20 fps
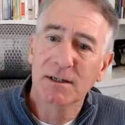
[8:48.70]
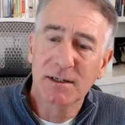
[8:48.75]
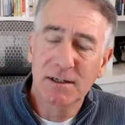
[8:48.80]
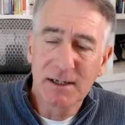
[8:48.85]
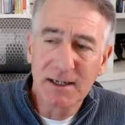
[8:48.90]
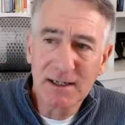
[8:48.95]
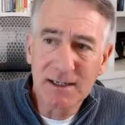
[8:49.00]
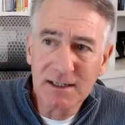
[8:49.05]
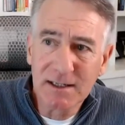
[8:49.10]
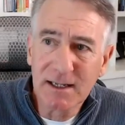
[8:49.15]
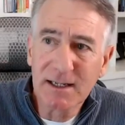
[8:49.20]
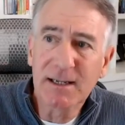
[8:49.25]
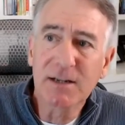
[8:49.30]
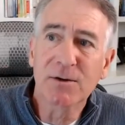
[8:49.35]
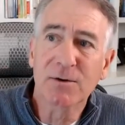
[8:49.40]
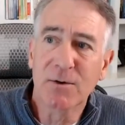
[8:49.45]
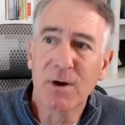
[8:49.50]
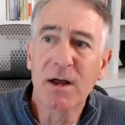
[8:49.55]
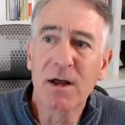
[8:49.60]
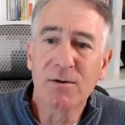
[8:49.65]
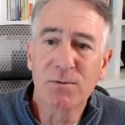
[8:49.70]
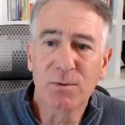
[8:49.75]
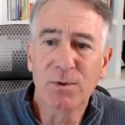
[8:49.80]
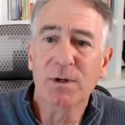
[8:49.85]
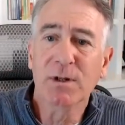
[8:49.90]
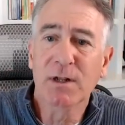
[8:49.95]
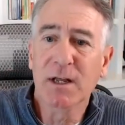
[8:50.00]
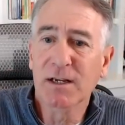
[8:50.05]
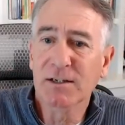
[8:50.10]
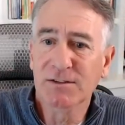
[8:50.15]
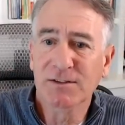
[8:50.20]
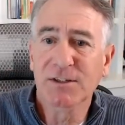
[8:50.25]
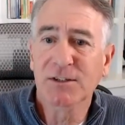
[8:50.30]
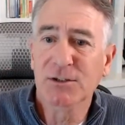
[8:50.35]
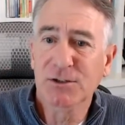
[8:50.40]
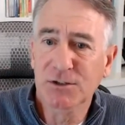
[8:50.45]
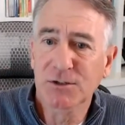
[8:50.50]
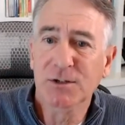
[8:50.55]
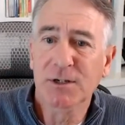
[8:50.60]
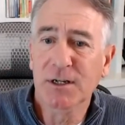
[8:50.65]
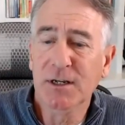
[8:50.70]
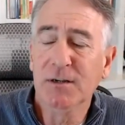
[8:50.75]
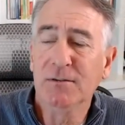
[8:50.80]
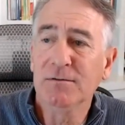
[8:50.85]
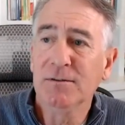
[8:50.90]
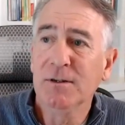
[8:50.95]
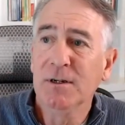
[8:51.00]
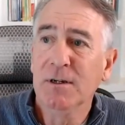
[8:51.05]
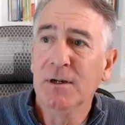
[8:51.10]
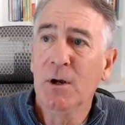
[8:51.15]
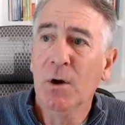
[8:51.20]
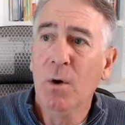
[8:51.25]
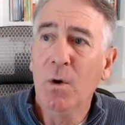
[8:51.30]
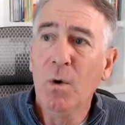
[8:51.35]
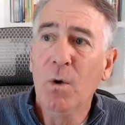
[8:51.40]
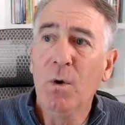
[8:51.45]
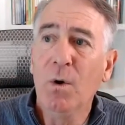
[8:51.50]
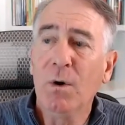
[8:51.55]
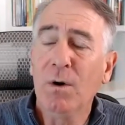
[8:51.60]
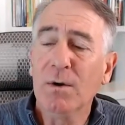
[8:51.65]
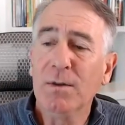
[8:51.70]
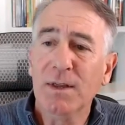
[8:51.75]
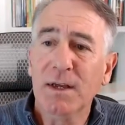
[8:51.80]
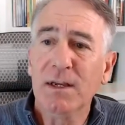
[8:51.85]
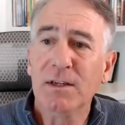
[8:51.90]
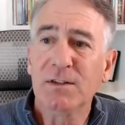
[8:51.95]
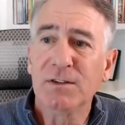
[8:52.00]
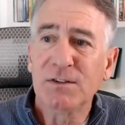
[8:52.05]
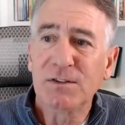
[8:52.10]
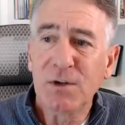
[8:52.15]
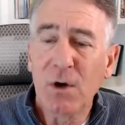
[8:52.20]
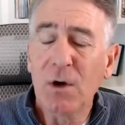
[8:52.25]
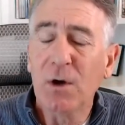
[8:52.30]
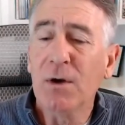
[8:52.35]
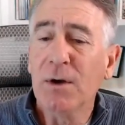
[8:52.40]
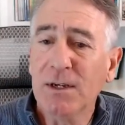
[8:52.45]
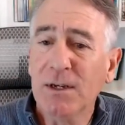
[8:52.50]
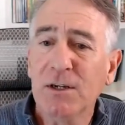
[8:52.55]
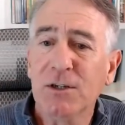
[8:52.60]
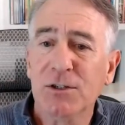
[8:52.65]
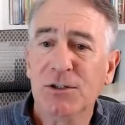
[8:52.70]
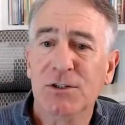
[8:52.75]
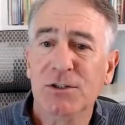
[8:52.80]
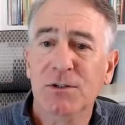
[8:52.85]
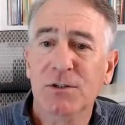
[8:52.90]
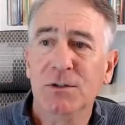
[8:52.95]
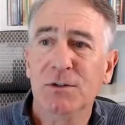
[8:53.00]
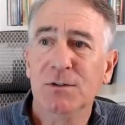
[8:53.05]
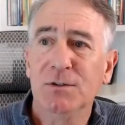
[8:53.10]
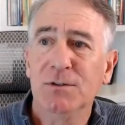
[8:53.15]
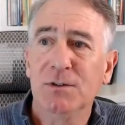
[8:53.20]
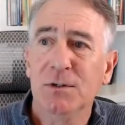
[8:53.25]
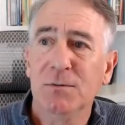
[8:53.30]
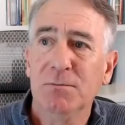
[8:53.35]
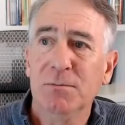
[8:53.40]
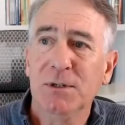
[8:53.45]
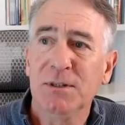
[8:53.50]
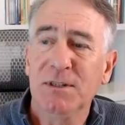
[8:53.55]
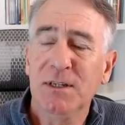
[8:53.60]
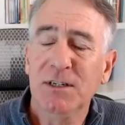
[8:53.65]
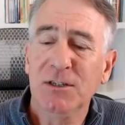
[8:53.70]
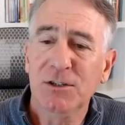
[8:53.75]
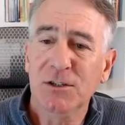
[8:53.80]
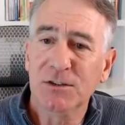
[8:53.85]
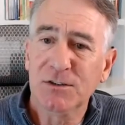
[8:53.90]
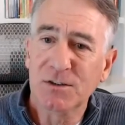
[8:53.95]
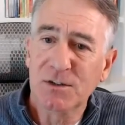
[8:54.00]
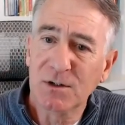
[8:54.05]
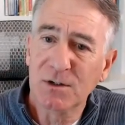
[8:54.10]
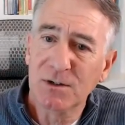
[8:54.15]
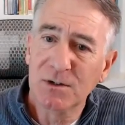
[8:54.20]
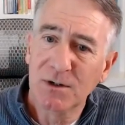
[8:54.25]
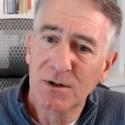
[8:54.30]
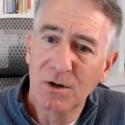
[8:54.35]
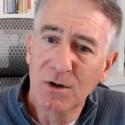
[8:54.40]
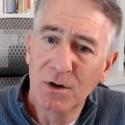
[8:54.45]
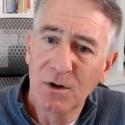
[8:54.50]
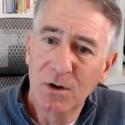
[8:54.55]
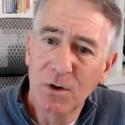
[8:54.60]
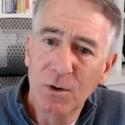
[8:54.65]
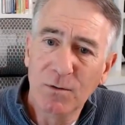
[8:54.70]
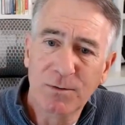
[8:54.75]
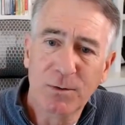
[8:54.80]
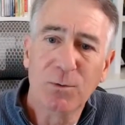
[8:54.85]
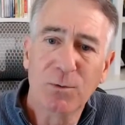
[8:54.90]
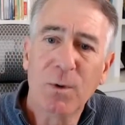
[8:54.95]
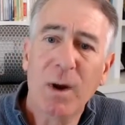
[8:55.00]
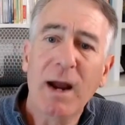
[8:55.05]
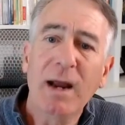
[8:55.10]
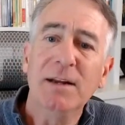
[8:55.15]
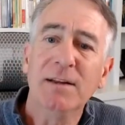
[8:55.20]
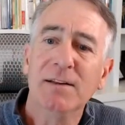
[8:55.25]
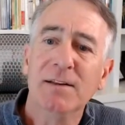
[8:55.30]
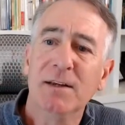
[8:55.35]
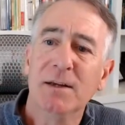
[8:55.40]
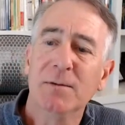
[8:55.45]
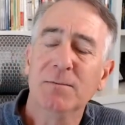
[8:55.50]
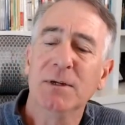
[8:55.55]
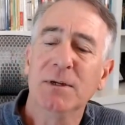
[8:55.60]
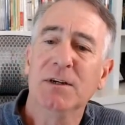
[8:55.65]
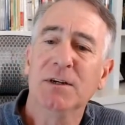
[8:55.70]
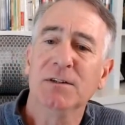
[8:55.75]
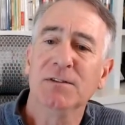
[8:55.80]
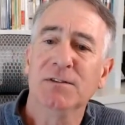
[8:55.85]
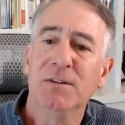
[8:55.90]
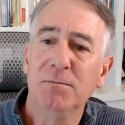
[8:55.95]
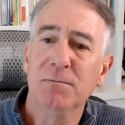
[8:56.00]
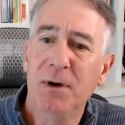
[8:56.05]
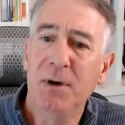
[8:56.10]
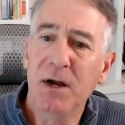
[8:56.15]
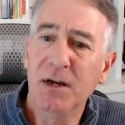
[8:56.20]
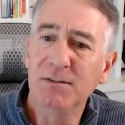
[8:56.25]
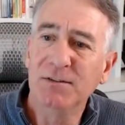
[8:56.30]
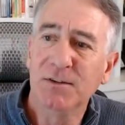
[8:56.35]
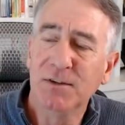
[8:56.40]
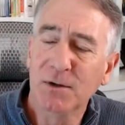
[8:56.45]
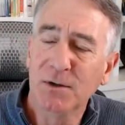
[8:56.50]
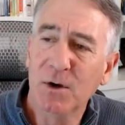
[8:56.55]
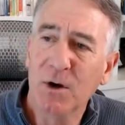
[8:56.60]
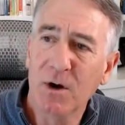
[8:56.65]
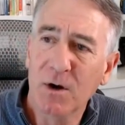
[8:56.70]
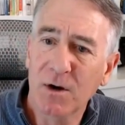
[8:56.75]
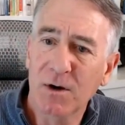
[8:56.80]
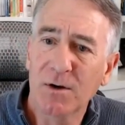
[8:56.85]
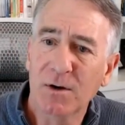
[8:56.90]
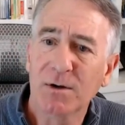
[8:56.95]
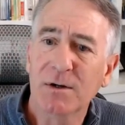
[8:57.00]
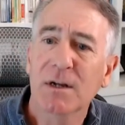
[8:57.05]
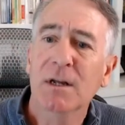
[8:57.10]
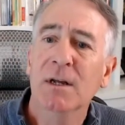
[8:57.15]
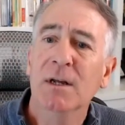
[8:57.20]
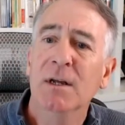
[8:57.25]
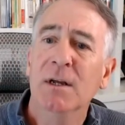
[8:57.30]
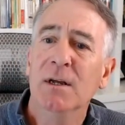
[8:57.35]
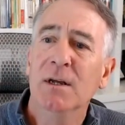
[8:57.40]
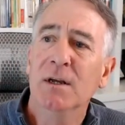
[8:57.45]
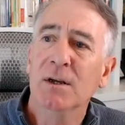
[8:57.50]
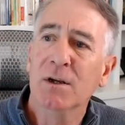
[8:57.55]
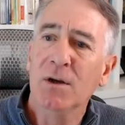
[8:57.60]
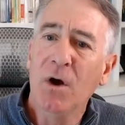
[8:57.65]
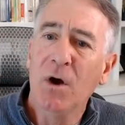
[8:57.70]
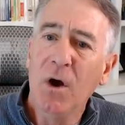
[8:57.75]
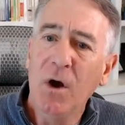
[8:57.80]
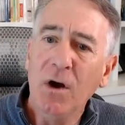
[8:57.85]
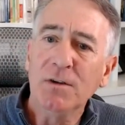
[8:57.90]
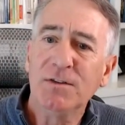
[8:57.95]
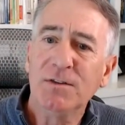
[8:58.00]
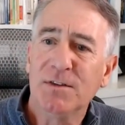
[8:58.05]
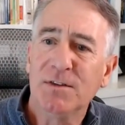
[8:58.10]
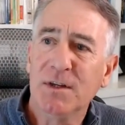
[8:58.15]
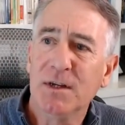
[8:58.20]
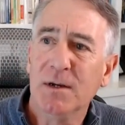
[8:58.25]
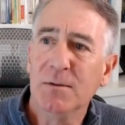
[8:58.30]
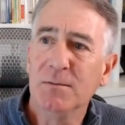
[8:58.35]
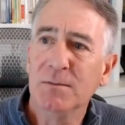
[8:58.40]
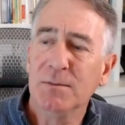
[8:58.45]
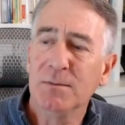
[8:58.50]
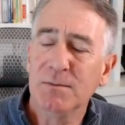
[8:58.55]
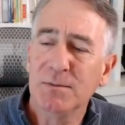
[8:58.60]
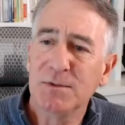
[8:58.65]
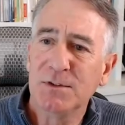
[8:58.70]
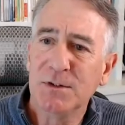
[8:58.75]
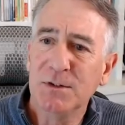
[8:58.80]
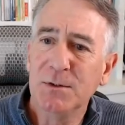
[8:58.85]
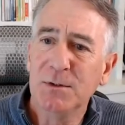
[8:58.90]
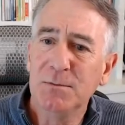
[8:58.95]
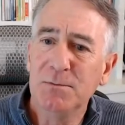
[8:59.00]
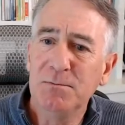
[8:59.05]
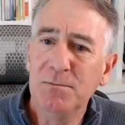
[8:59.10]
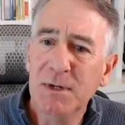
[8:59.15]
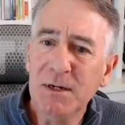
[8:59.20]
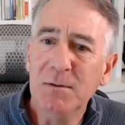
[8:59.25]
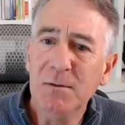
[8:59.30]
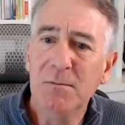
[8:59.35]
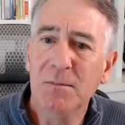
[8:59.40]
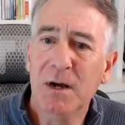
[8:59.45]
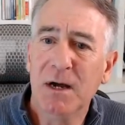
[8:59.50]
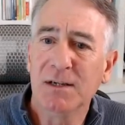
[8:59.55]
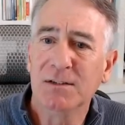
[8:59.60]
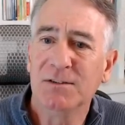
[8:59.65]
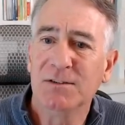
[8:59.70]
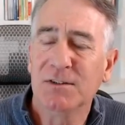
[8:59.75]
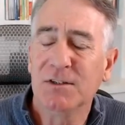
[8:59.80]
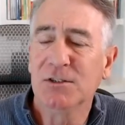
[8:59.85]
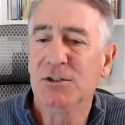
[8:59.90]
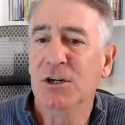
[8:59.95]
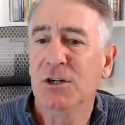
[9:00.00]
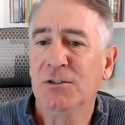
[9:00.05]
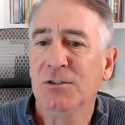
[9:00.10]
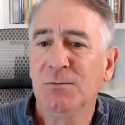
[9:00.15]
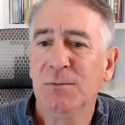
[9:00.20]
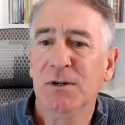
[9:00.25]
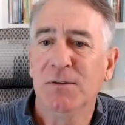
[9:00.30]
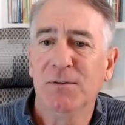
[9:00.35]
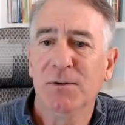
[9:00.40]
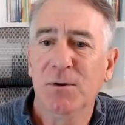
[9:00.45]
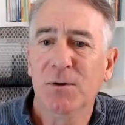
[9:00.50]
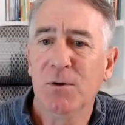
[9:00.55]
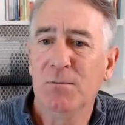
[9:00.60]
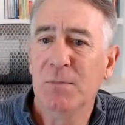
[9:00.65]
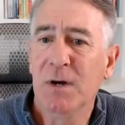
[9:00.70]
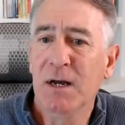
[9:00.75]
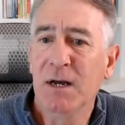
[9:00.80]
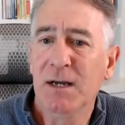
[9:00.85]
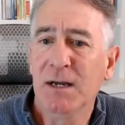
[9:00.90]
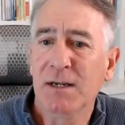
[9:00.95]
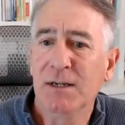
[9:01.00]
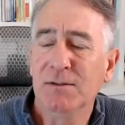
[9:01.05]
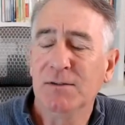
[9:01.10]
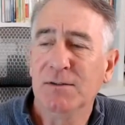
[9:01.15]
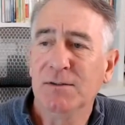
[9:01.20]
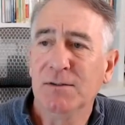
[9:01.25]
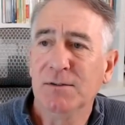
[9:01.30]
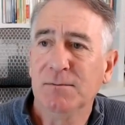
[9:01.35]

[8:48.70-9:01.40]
and later on realized they should have, or they saw issues, but they just overrided them because the bonds of their heart caused them to minimize the judgment of their own minds.